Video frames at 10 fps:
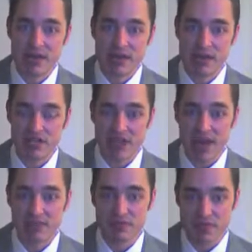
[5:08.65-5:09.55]
there's
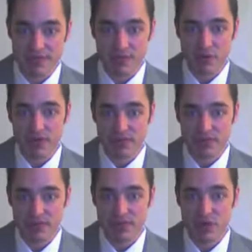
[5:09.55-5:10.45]
times when people can
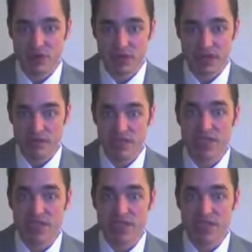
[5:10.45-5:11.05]
be smoking a lot of weed.